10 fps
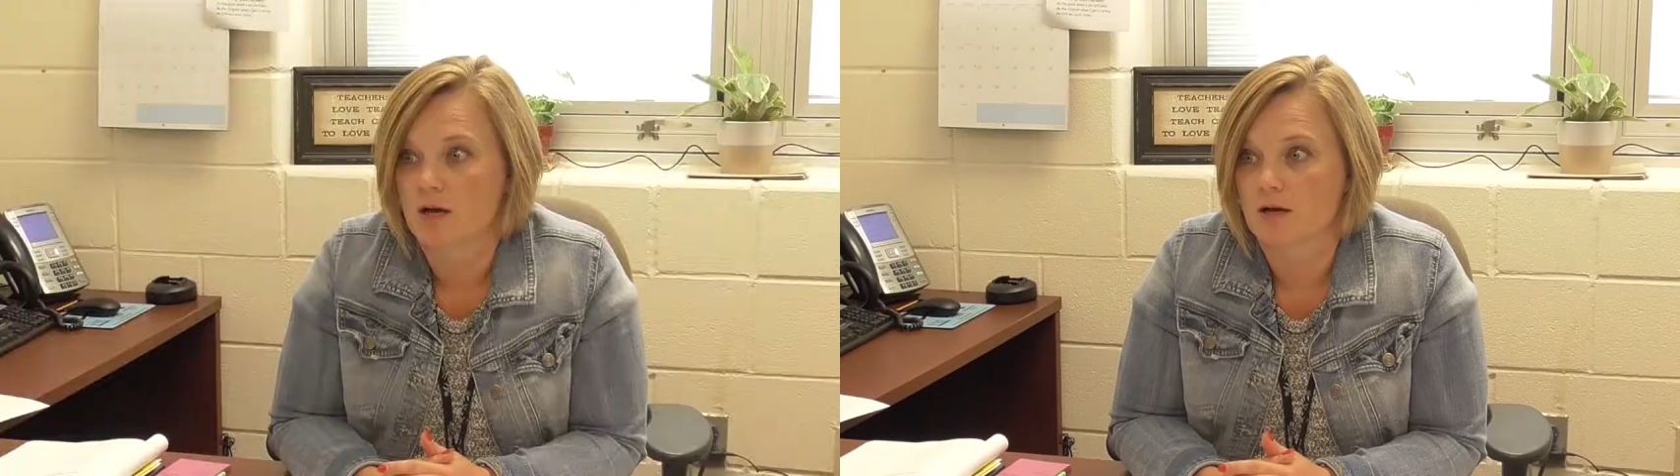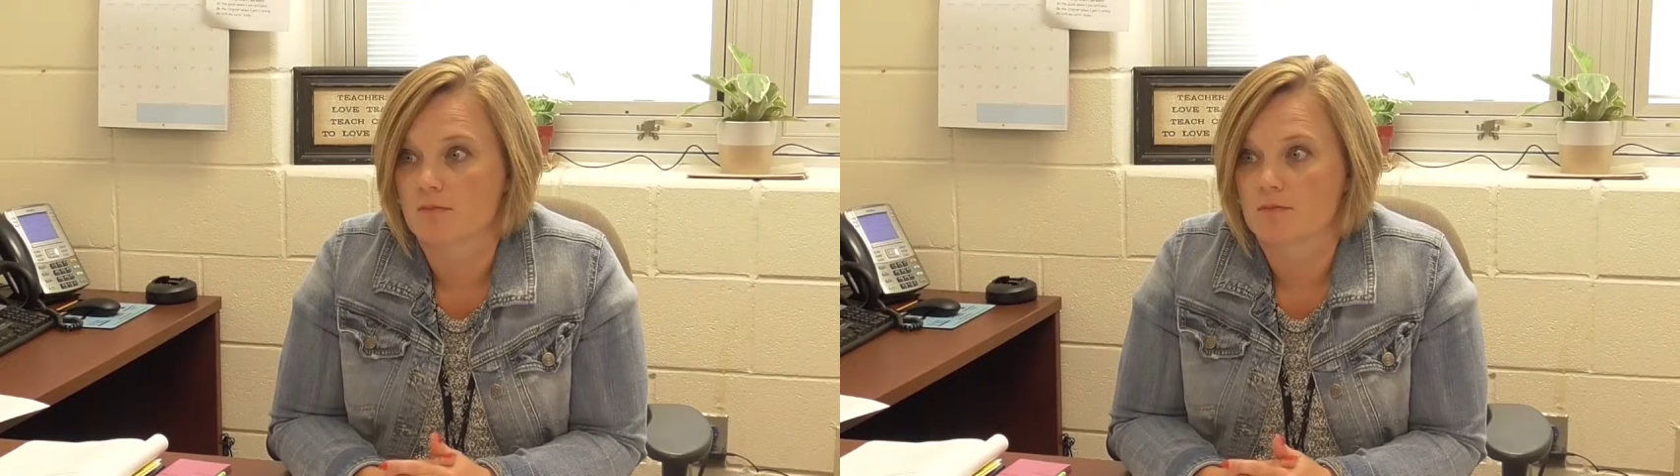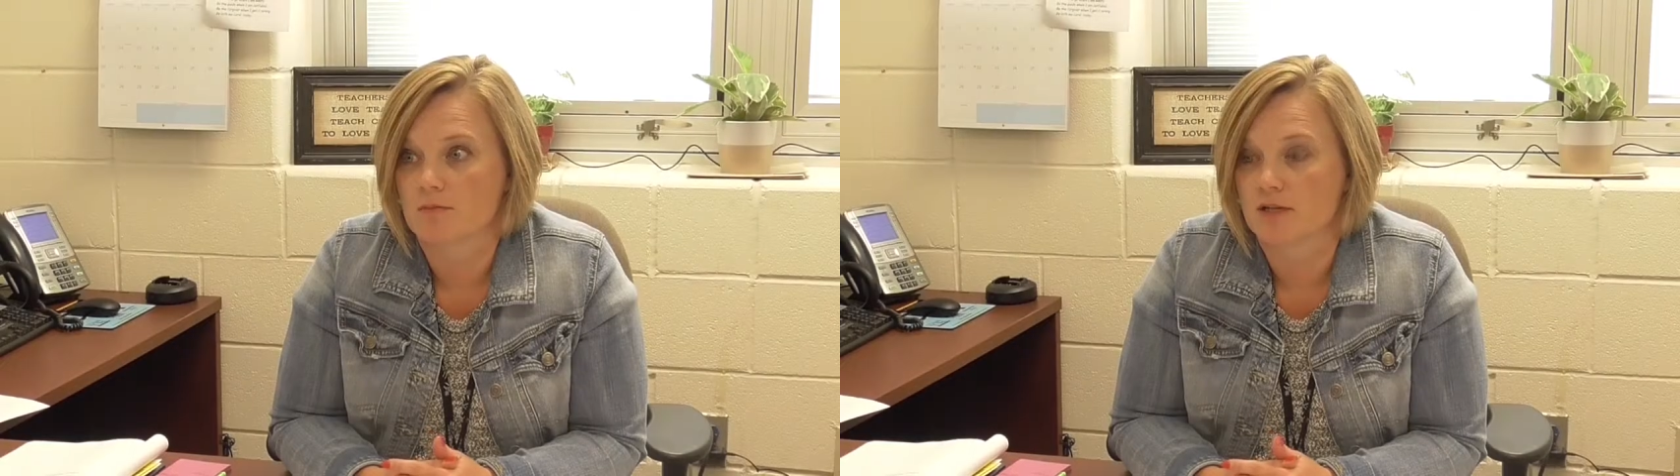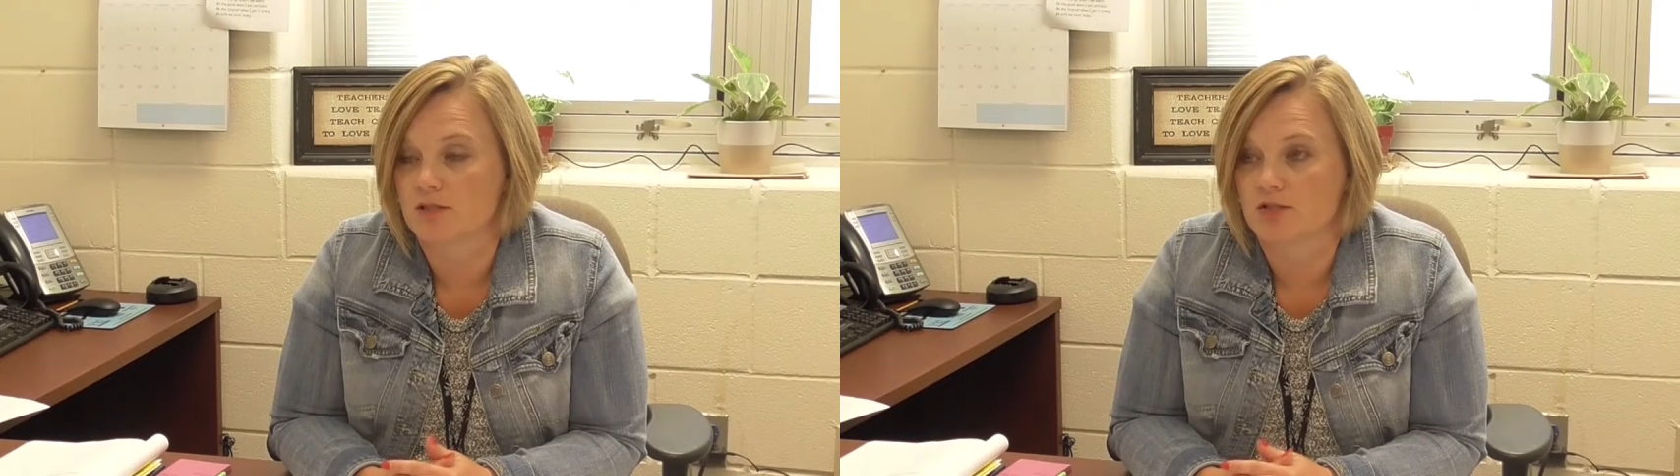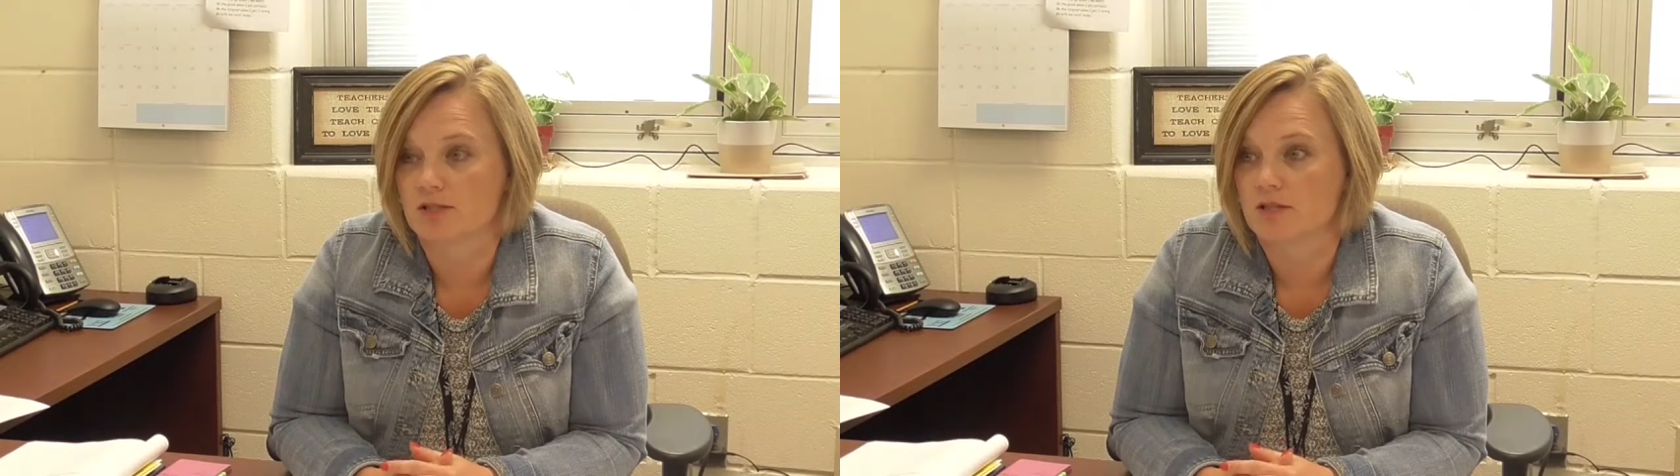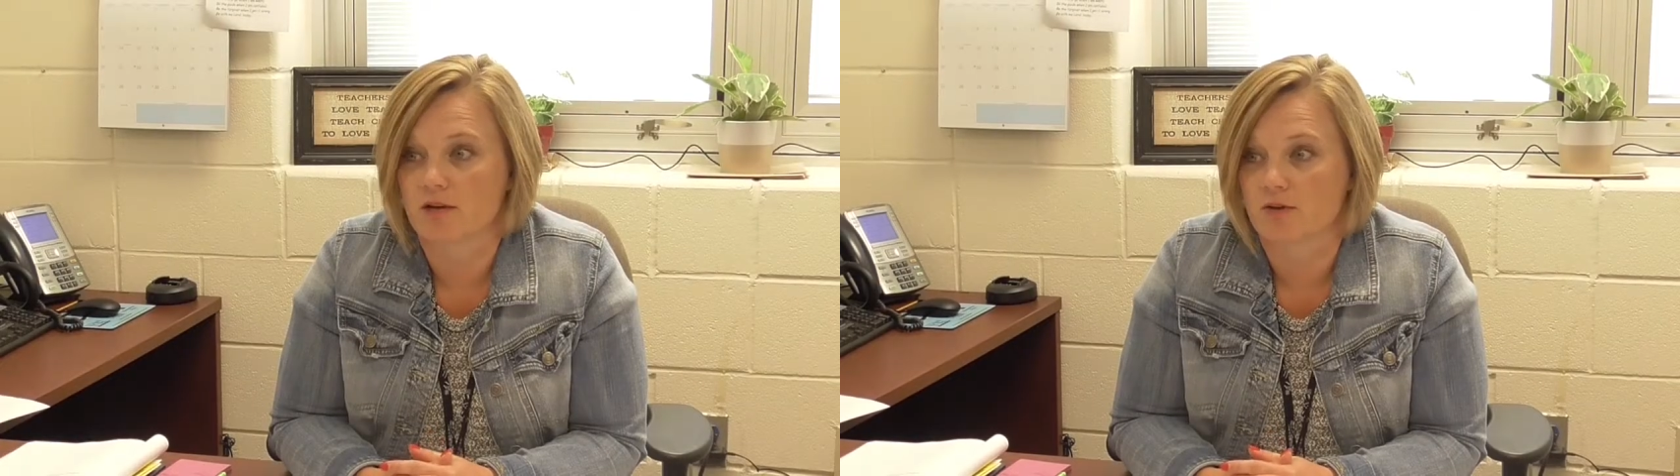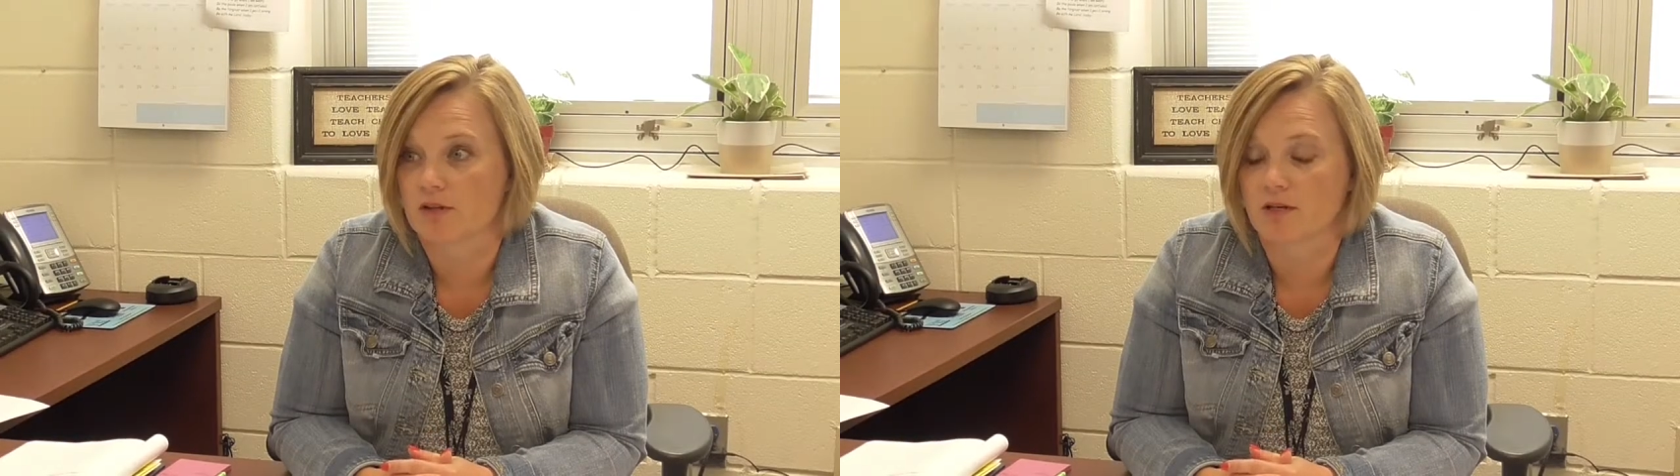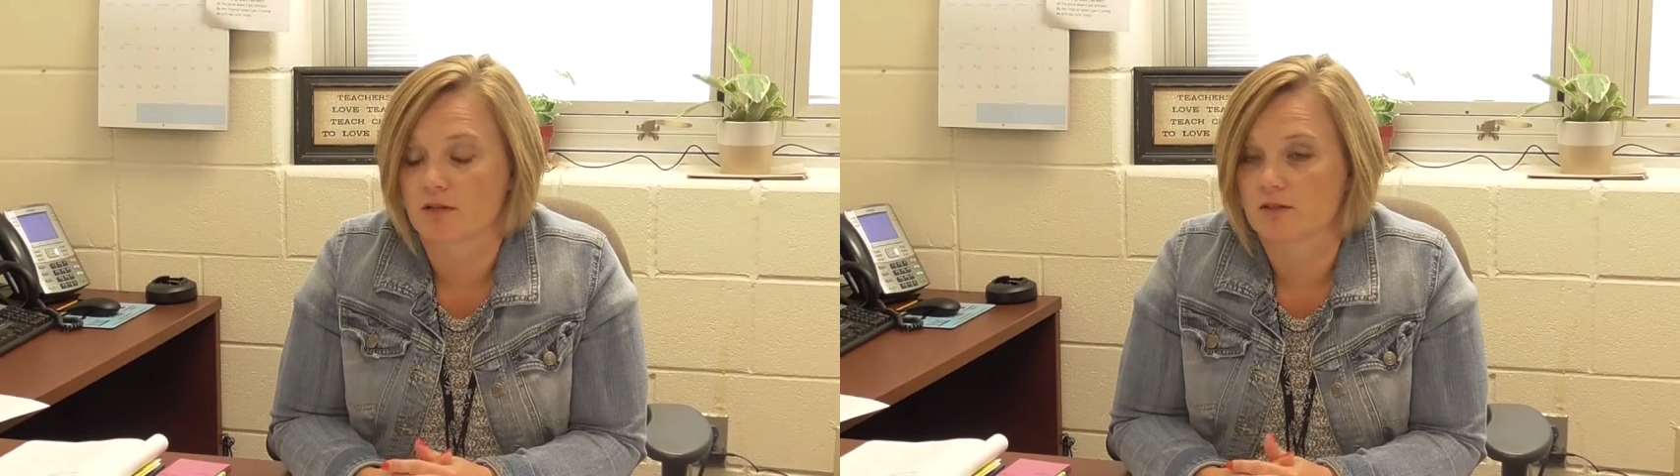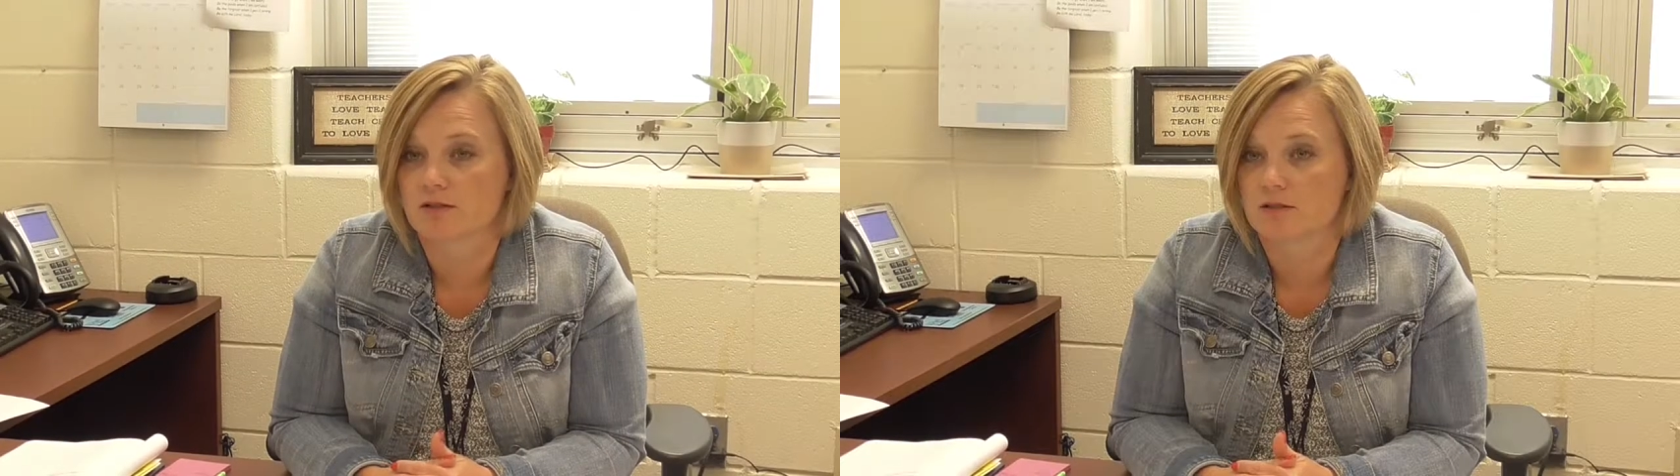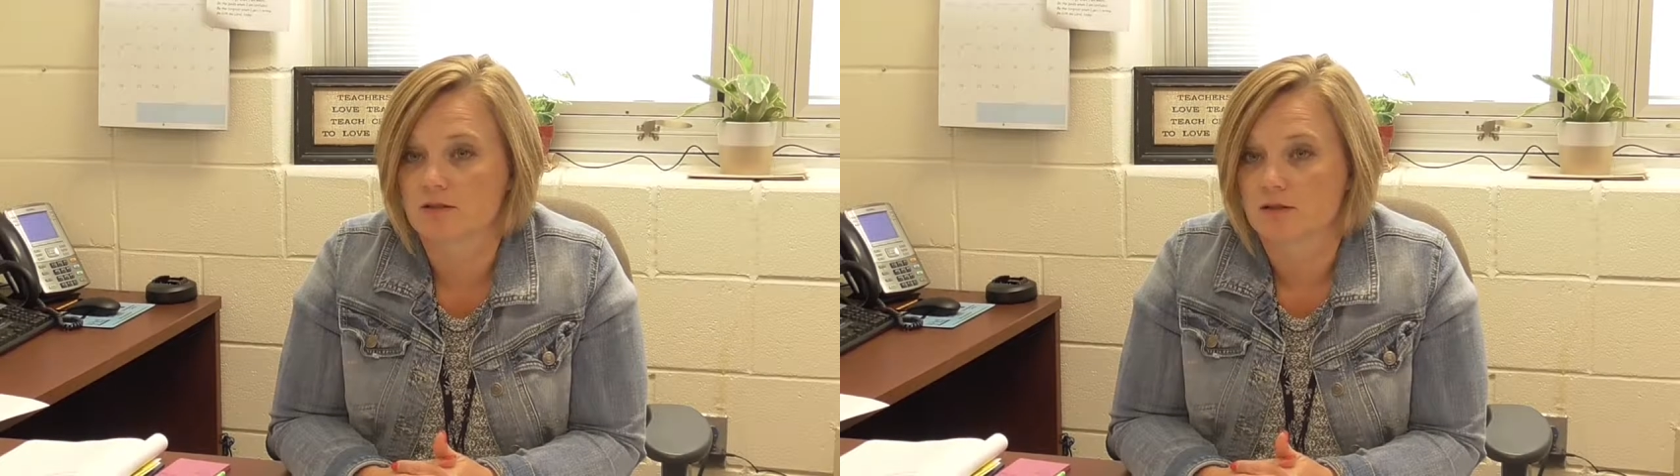um, is just everything
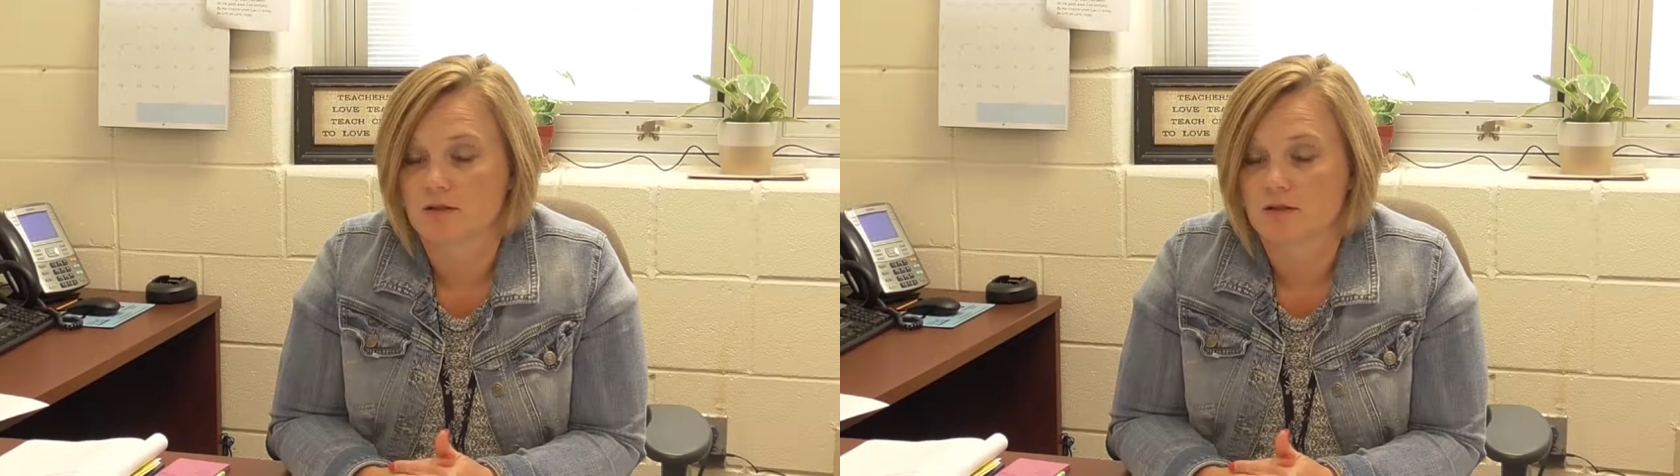is,